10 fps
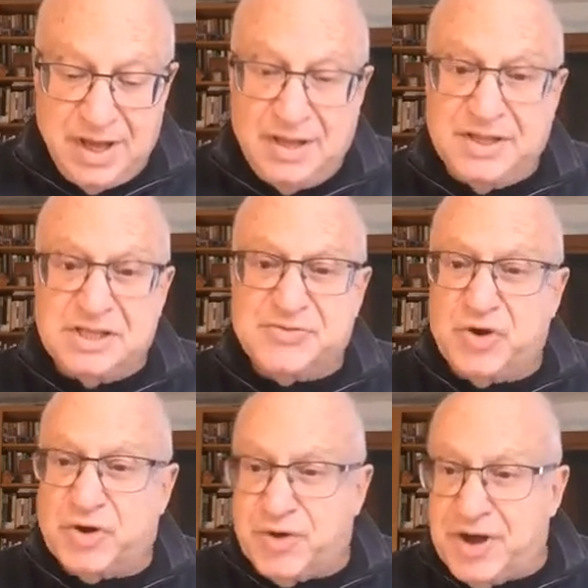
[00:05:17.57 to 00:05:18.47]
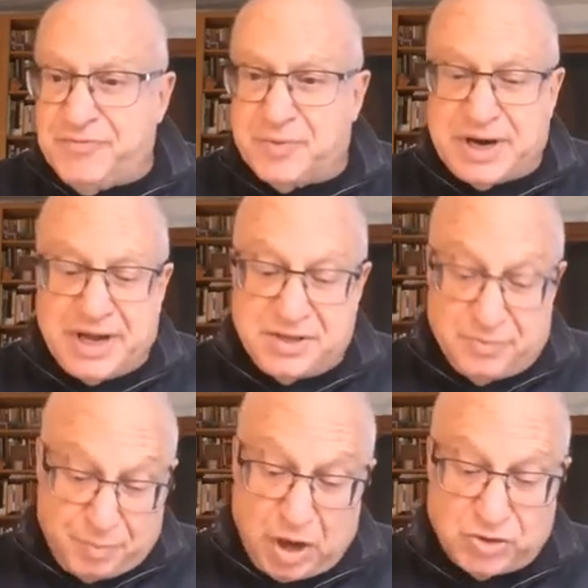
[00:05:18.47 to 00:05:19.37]
This photograph, around
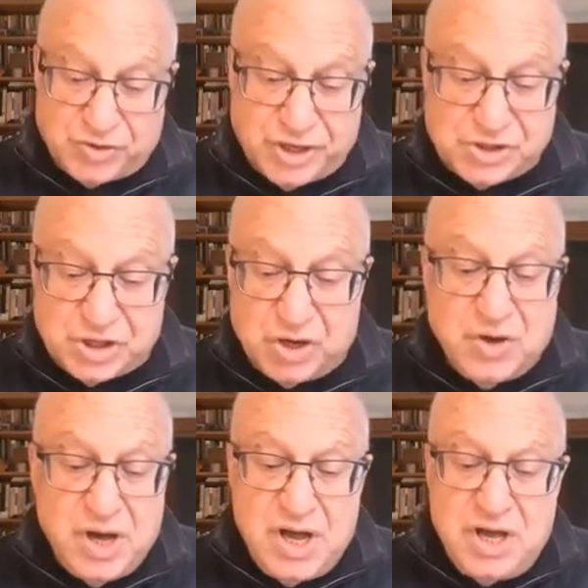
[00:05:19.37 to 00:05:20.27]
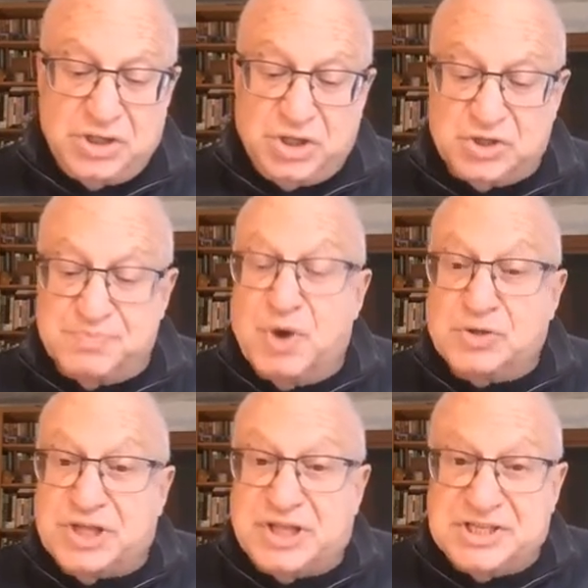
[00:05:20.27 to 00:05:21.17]
100 years ago, shows
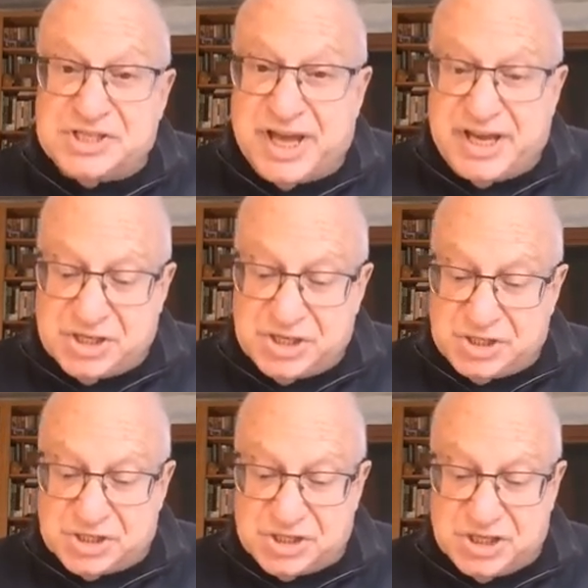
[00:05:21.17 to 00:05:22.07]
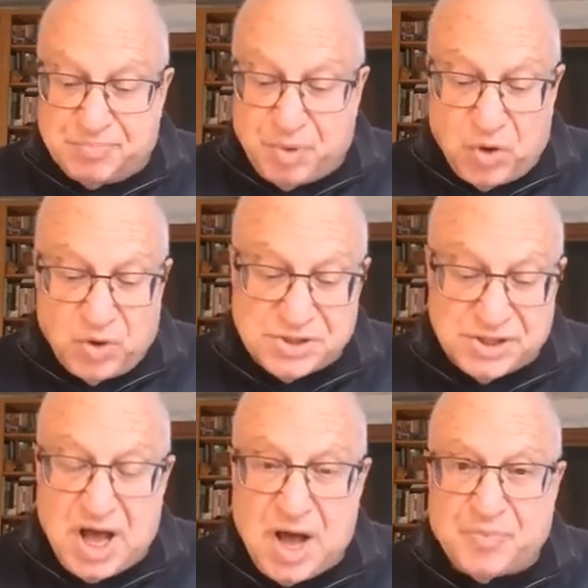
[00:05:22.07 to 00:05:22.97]
most of these stages. You see the poles of
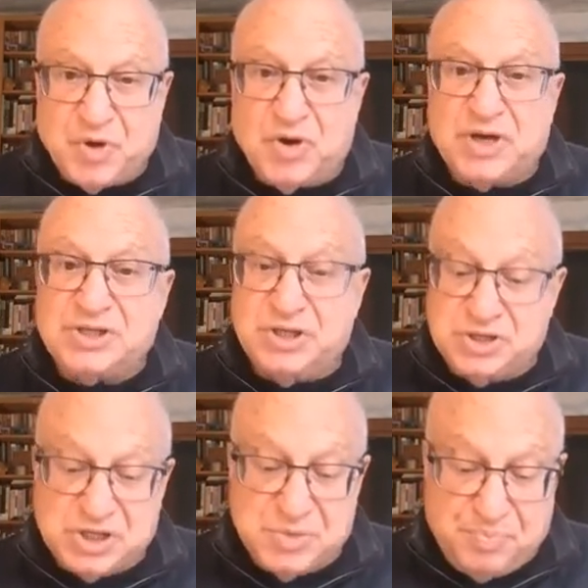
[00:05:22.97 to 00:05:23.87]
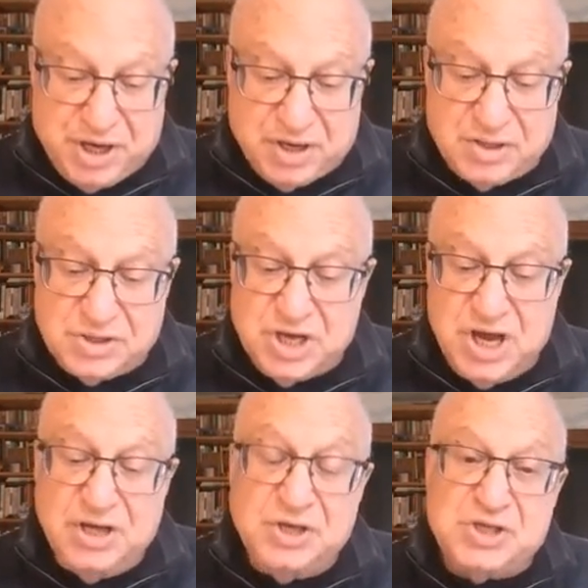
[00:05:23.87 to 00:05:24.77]
the hop yards, you see pickers,
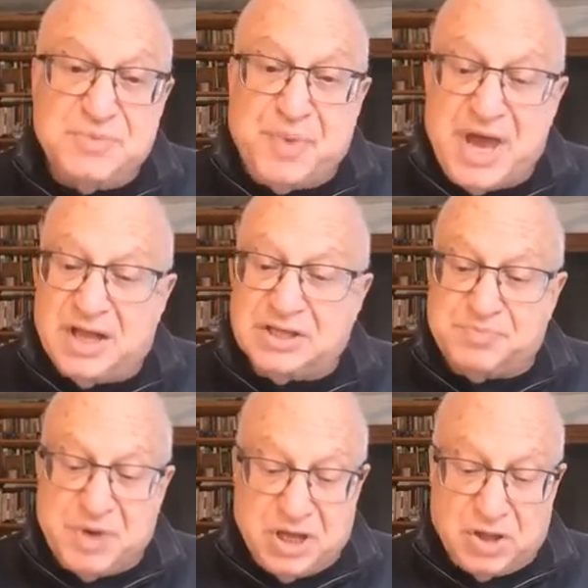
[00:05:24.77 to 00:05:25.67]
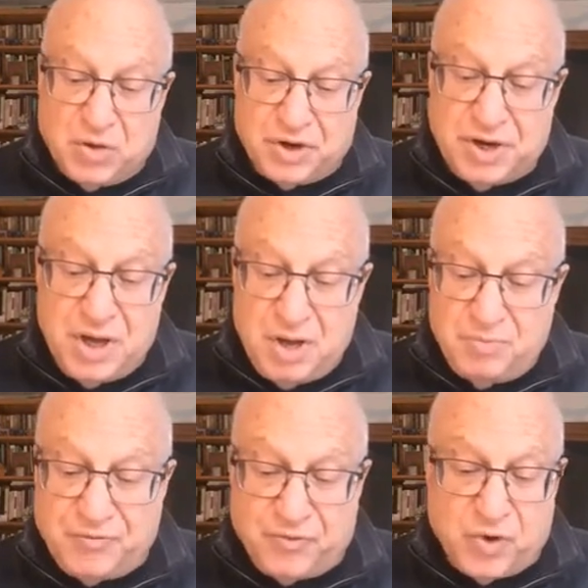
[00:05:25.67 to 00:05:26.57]
you see bales being loaded
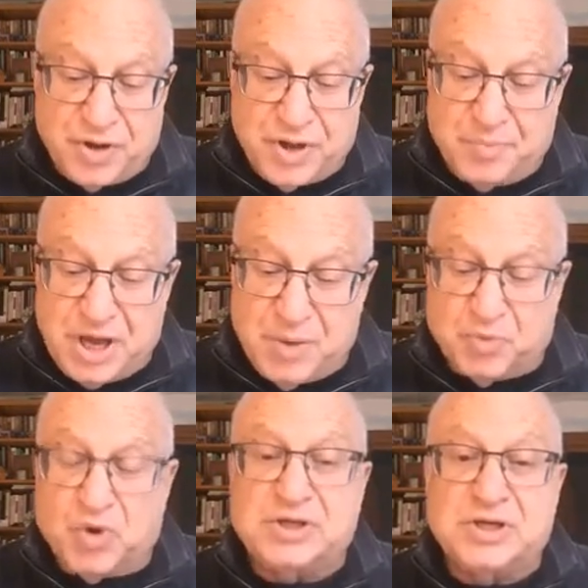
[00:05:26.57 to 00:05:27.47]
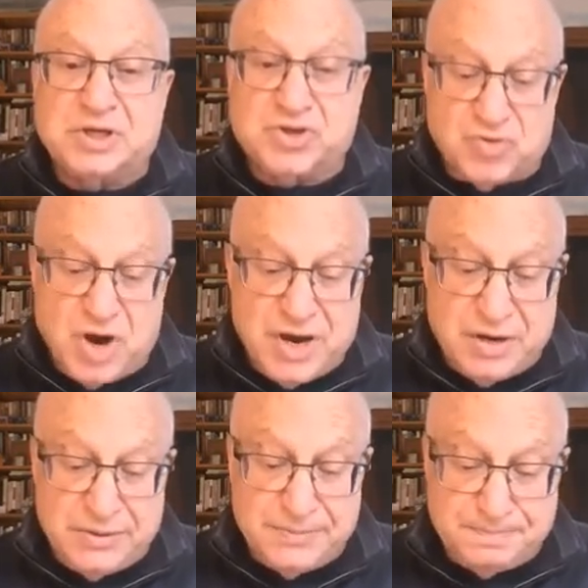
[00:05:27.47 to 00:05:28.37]
before they're being brought to the dryer.